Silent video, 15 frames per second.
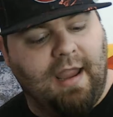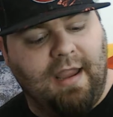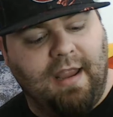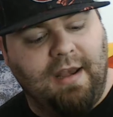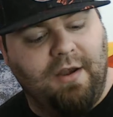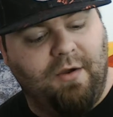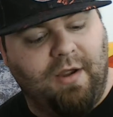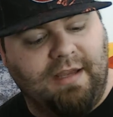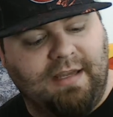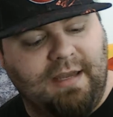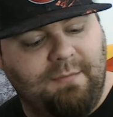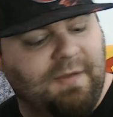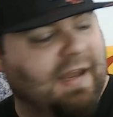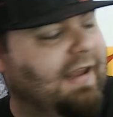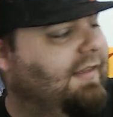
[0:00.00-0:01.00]
I know I
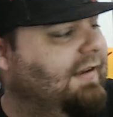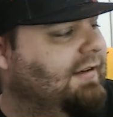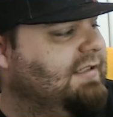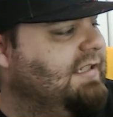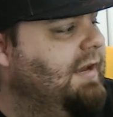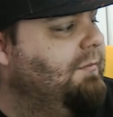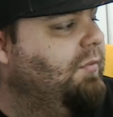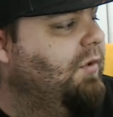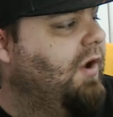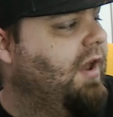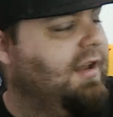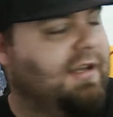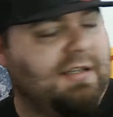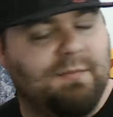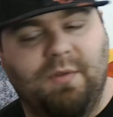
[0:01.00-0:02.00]
keep getting their same
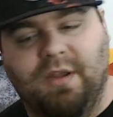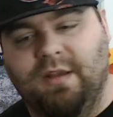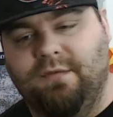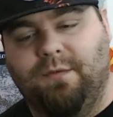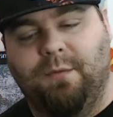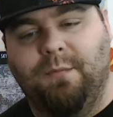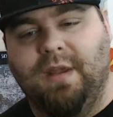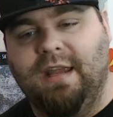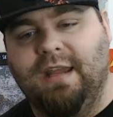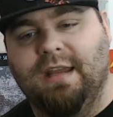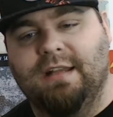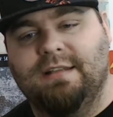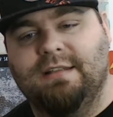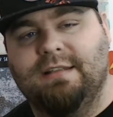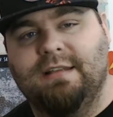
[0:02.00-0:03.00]
products, but for me,
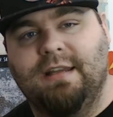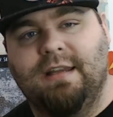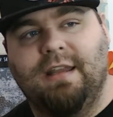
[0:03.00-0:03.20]
it's